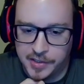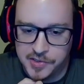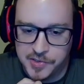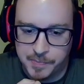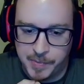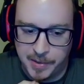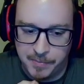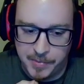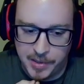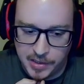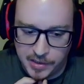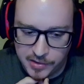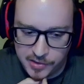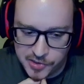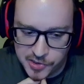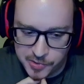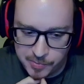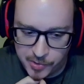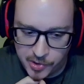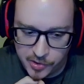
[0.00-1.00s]
By making a
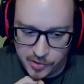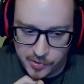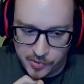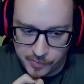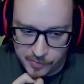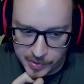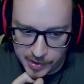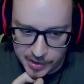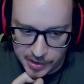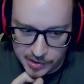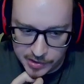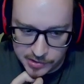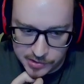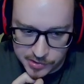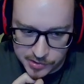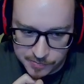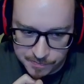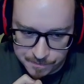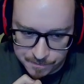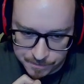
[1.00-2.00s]
smaller raise,
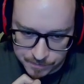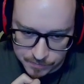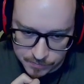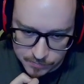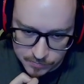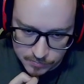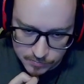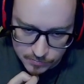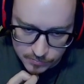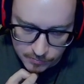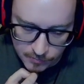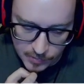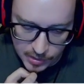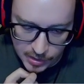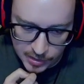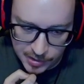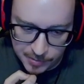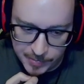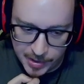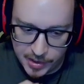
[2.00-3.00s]

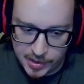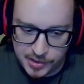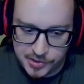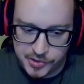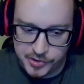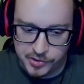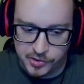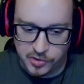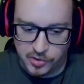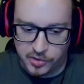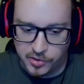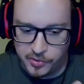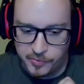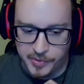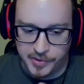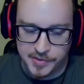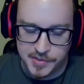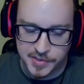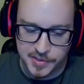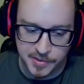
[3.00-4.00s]
he might actually call
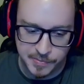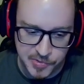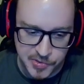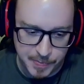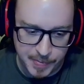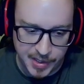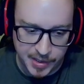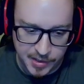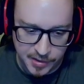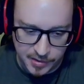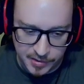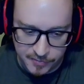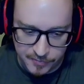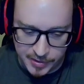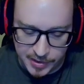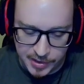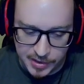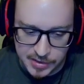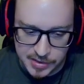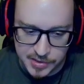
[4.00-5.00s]
with some speculative
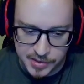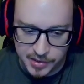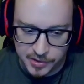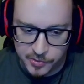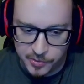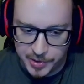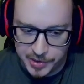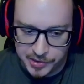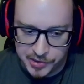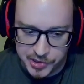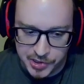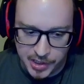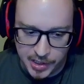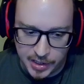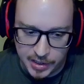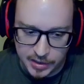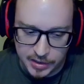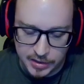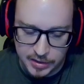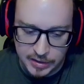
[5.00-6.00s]
hands like Queen
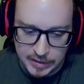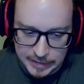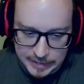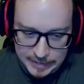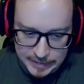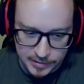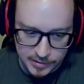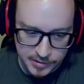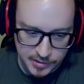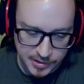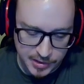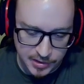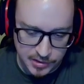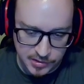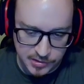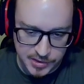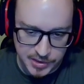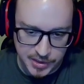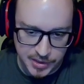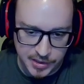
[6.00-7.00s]
Jack, King
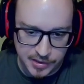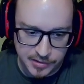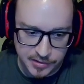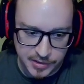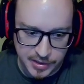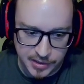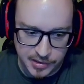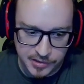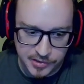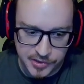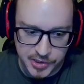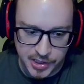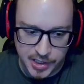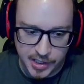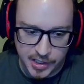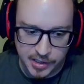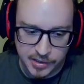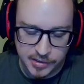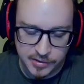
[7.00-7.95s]
10, King Jack.